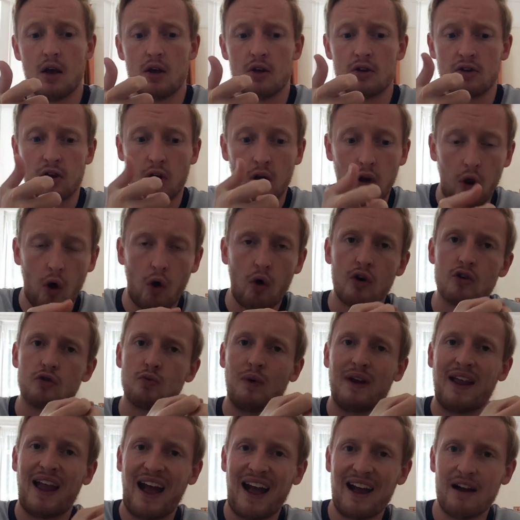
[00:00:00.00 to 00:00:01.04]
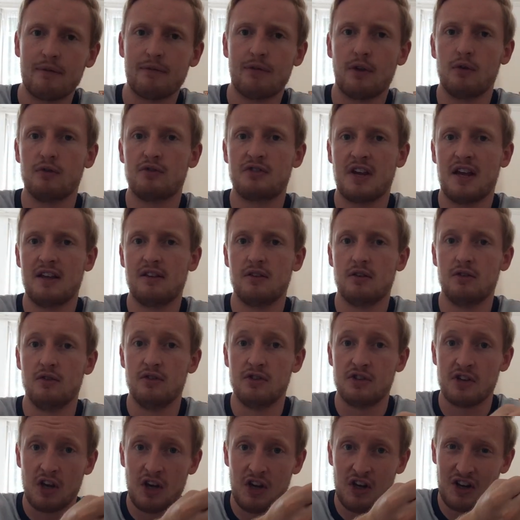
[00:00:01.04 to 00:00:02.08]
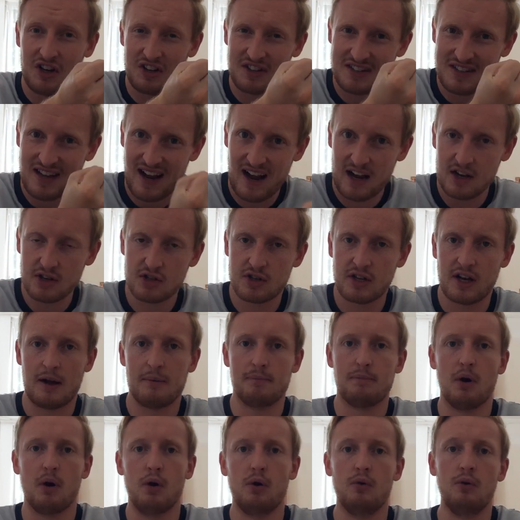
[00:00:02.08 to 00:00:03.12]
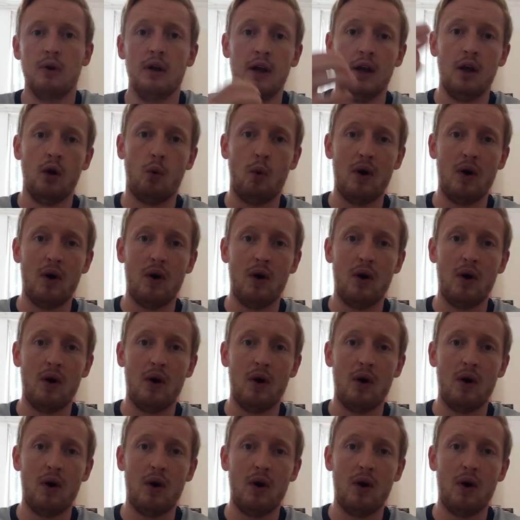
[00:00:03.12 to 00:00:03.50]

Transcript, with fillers: as long as we have those tendons attached to that bone,